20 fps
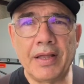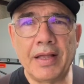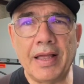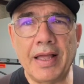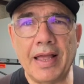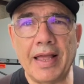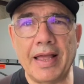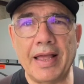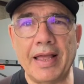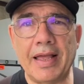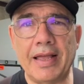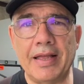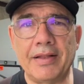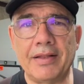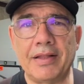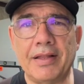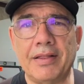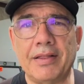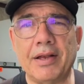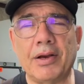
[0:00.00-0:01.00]

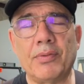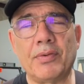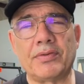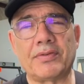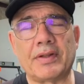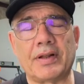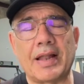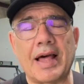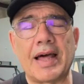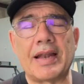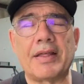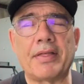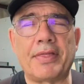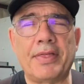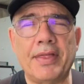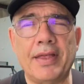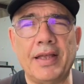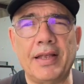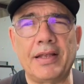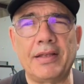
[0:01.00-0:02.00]
And there was a lot of
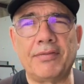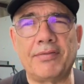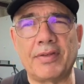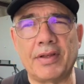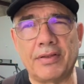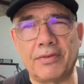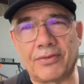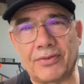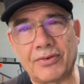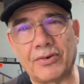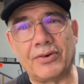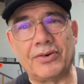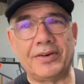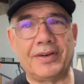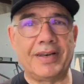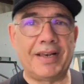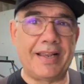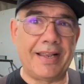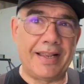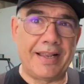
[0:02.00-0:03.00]
things,
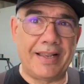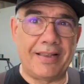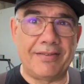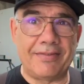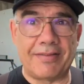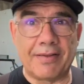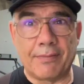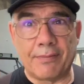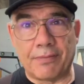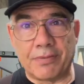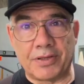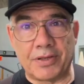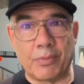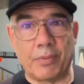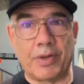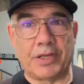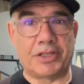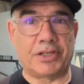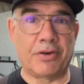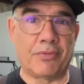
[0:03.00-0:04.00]
uncertainties, if
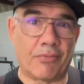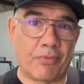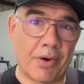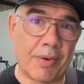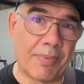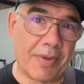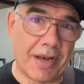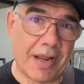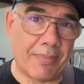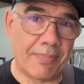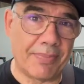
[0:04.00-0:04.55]
we should rib it up